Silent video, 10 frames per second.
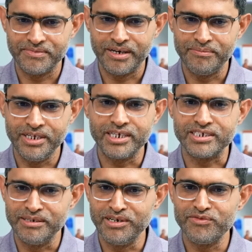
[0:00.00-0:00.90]
I've been
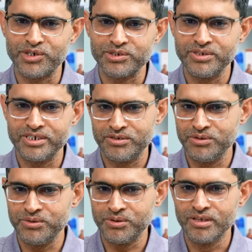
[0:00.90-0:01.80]
extremely fortunate
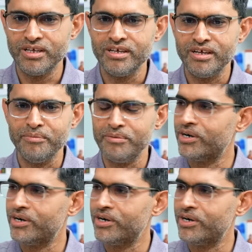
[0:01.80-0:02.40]
to be